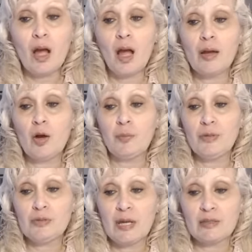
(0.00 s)
I hope
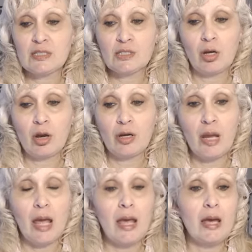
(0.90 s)
you take this to
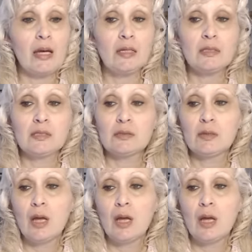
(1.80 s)
heart and